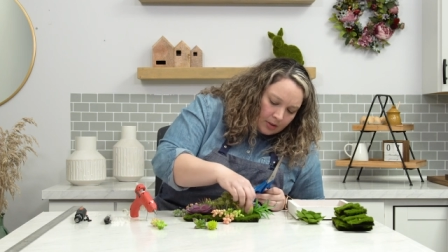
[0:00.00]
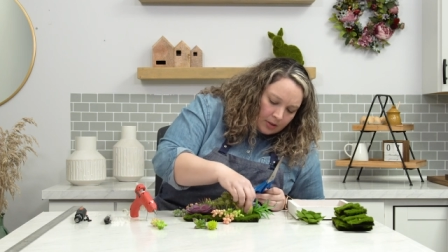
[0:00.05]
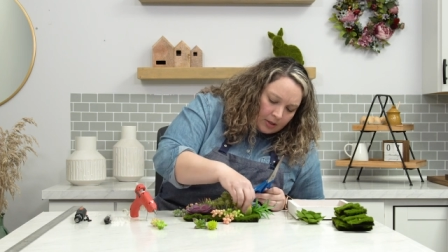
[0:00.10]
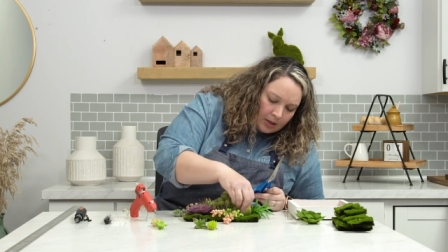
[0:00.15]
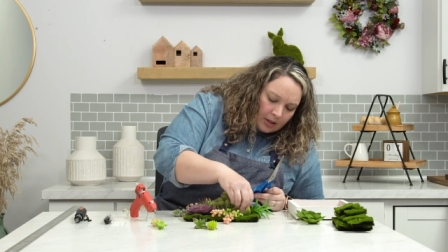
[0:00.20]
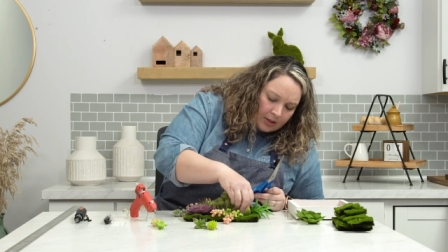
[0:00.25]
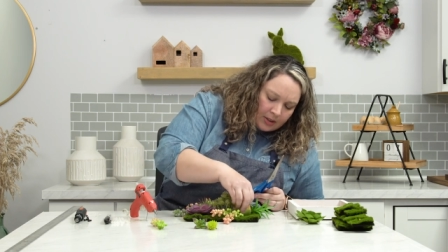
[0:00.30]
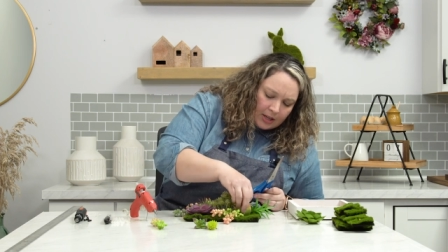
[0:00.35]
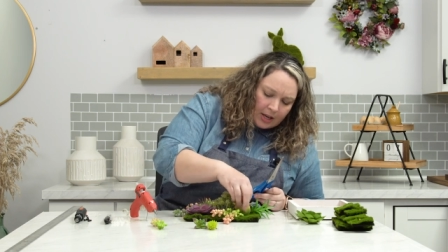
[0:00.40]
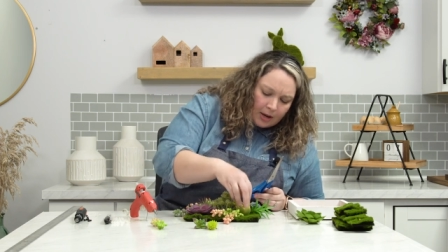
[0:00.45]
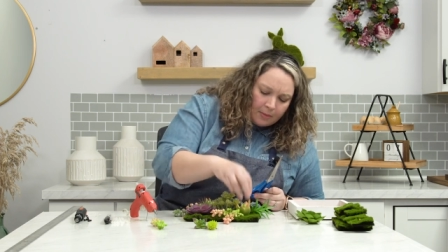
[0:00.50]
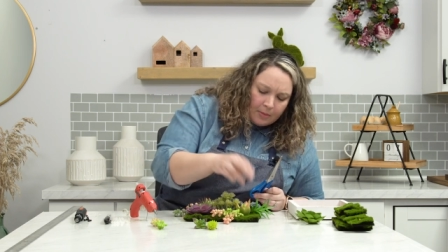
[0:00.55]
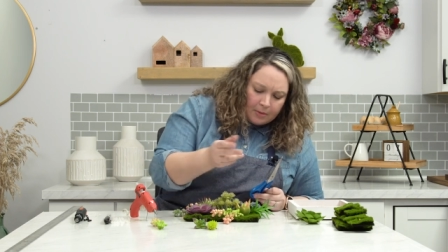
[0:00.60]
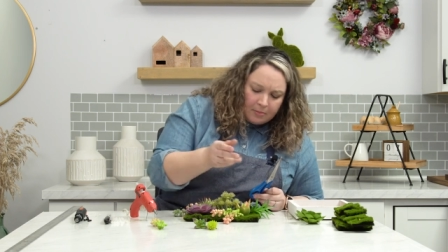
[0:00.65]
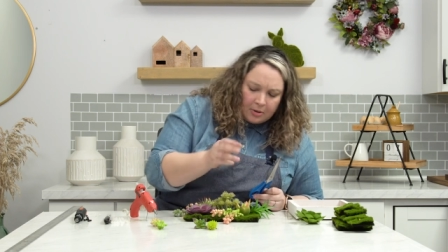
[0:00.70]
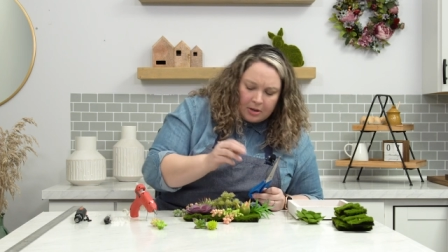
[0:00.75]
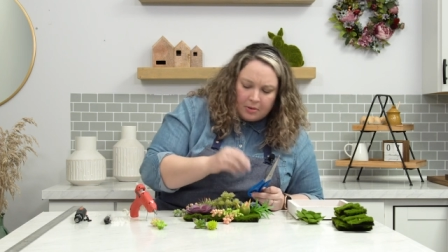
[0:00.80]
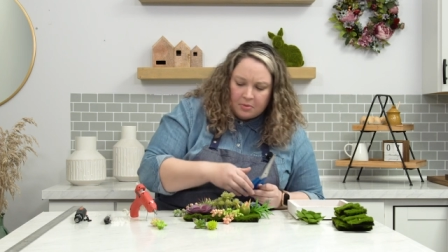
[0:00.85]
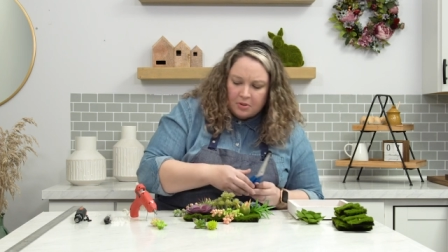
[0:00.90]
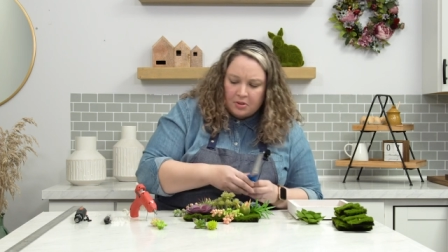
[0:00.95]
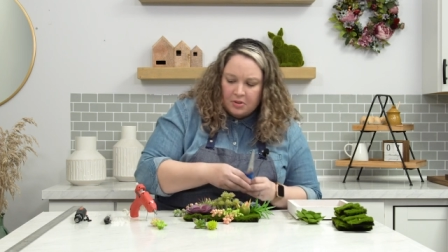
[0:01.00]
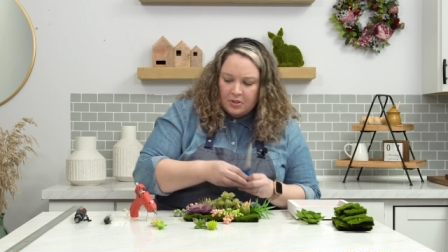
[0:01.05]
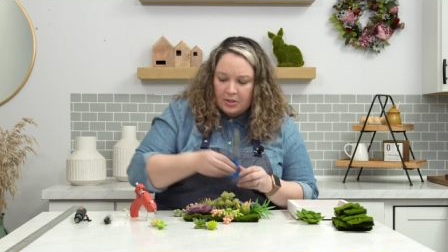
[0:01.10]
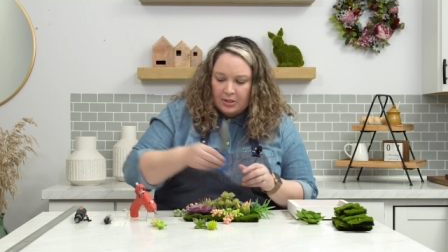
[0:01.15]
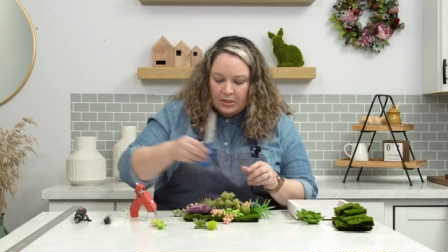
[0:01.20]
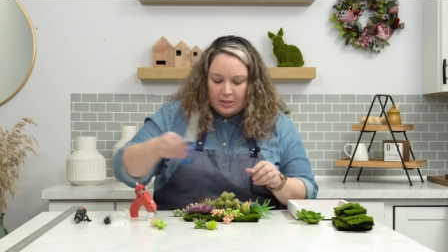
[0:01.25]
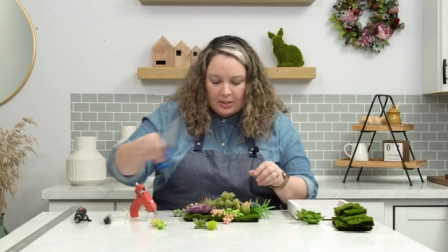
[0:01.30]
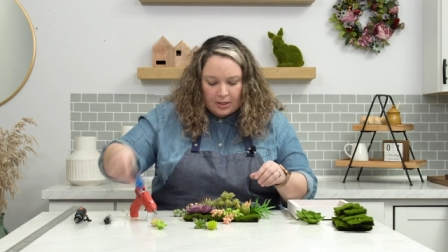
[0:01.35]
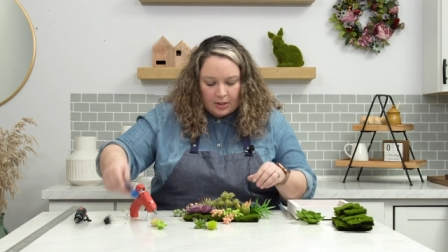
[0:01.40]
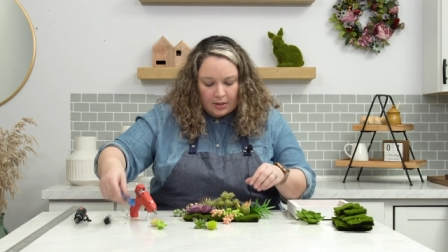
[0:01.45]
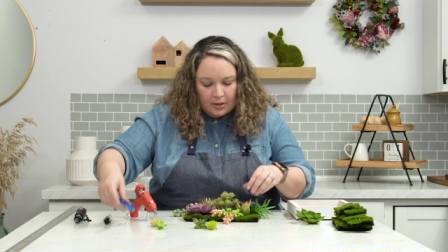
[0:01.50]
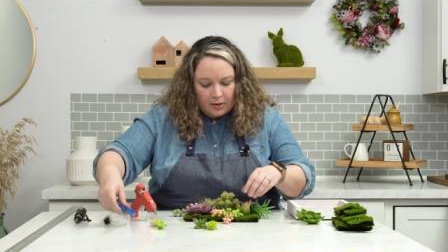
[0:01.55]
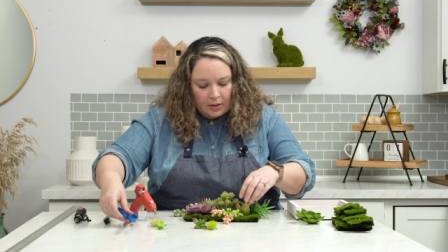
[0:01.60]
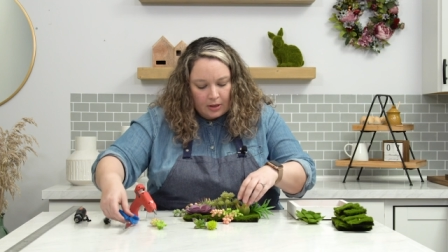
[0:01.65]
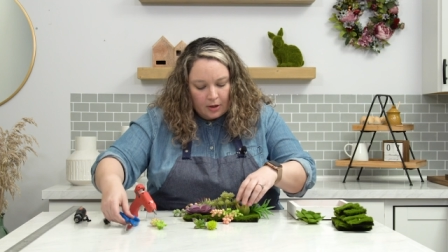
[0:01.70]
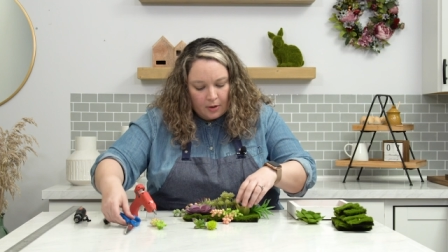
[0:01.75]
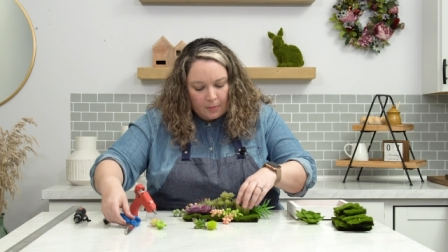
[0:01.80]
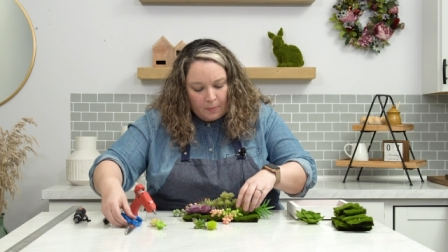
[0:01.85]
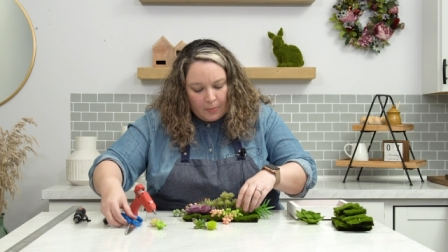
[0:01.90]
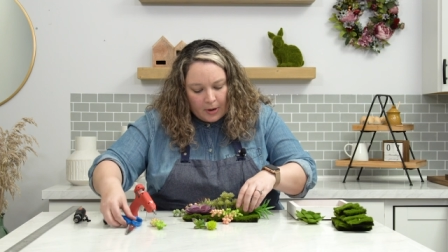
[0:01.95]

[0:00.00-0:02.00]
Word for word: I think I might be able to just stick it in there,